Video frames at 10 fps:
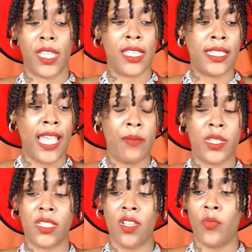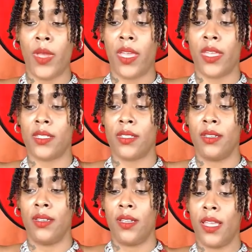His name is Topaz.
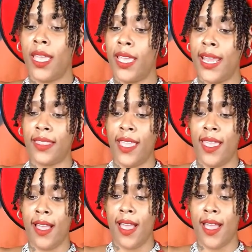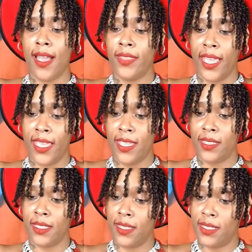And I thank God that
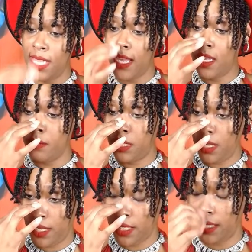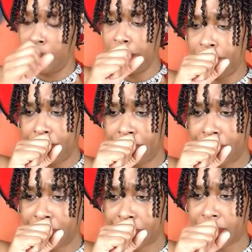he sent him to us.
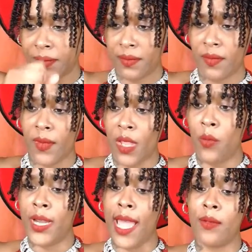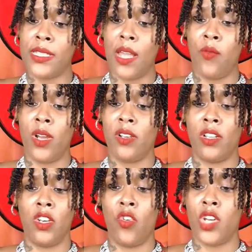When I was at one of
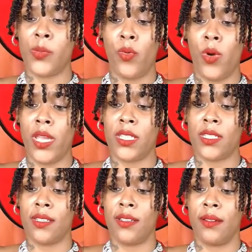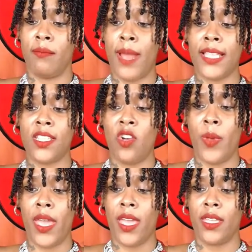the lowest points, my
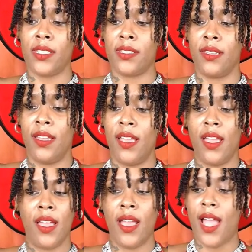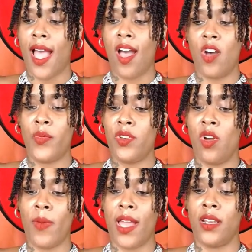Topaz, I hope you
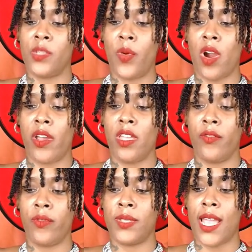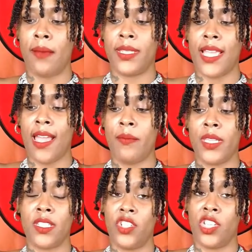don't mind us borrowing him from time to time,
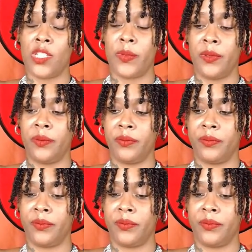Mrs. Jesper.